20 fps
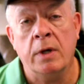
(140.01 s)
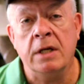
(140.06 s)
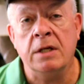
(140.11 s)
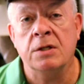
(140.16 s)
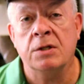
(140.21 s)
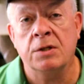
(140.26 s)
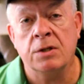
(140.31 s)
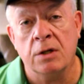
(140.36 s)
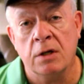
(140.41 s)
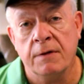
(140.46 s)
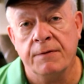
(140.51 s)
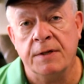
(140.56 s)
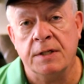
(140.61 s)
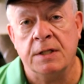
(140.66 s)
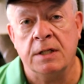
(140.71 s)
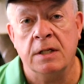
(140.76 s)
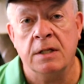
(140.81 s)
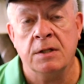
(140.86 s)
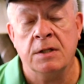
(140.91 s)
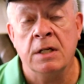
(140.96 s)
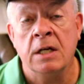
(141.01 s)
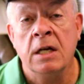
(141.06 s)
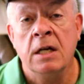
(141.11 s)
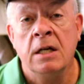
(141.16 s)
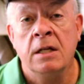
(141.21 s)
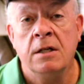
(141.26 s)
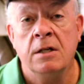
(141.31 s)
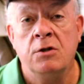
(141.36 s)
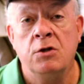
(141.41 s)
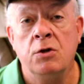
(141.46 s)
services
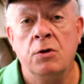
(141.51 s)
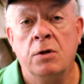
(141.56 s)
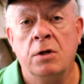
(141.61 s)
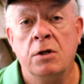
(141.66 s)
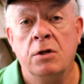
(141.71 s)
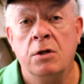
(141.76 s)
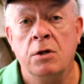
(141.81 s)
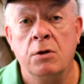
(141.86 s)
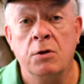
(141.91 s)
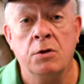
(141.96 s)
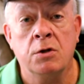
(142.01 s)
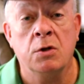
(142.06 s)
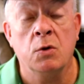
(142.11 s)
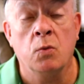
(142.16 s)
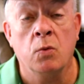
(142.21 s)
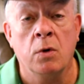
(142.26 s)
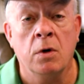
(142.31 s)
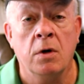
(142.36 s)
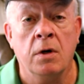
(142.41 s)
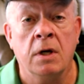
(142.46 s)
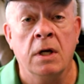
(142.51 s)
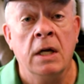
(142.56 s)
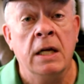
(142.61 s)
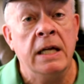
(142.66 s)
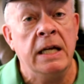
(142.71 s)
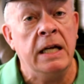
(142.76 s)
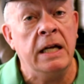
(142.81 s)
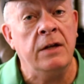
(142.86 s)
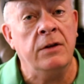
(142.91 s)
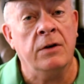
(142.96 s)
that you could use to work
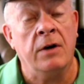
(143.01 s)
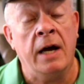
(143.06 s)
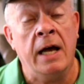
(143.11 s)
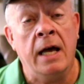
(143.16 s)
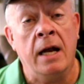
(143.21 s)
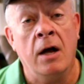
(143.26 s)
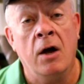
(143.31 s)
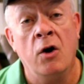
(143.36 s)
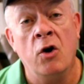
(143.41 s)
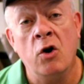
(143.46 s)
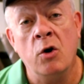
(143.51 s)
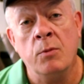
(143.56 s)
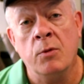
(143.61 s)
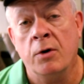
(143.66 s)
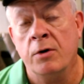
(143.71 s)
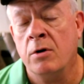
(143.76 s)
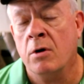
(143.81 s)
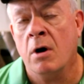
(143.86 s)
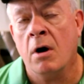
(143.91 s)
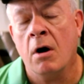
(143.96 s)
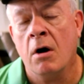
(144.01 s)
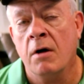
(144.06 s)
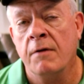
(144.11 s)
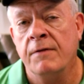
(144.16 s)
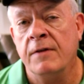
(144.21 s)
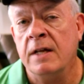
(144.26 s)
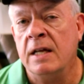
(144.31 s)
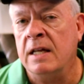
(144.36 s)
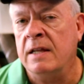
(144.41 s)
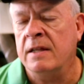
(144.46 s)
either at home or your
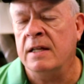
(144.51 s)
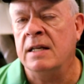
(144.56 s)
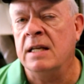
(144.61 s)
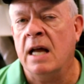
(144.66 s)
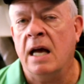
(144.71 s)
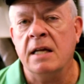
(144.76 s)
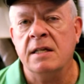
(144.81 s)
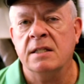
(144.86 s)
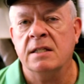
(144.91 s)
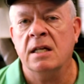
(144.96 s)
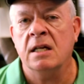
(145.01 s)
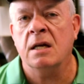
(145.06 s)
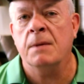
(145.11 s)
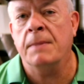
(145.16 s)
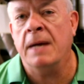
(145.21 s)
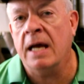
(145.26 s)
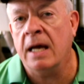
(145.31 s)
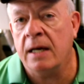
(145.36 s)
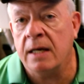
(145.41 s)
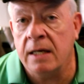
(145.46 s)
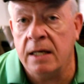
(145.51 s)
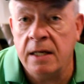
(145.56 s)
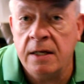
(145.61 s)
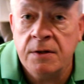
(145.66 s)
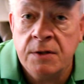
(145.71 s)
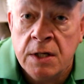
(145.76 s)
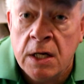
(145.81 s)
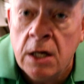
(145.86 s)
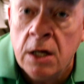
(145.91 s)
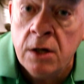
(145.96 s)
RV. The nice thing about it
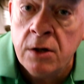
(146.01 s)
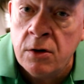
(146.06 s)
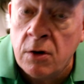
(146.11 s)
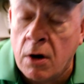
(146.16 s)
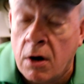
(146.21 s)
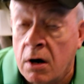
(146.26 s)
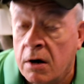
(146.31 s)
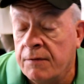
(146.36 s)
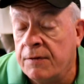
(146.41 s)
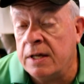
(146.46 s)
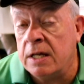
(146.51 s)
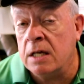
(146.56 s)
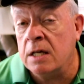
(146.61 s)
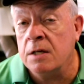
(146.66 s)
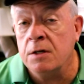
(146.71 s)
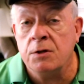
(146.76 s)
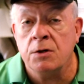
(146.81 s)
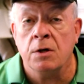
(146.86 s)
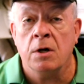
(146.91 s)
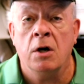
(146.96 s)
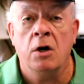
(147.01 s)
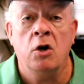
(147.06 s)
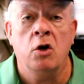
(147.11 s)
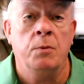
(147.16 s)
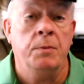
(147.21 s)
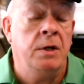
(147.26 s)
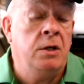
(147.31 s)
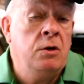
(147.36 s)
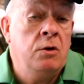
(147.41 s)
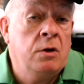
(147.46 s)
is your RV is your
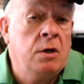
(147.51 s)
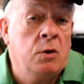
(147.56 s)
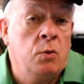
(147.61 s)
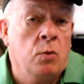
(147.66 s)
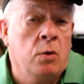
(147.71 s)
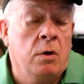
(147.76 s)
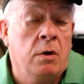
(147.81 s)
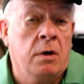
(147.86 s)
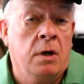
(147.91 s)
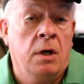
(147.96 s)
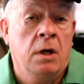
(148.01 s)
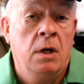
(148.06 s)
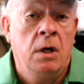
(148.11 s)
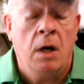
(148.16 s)
home, and you can work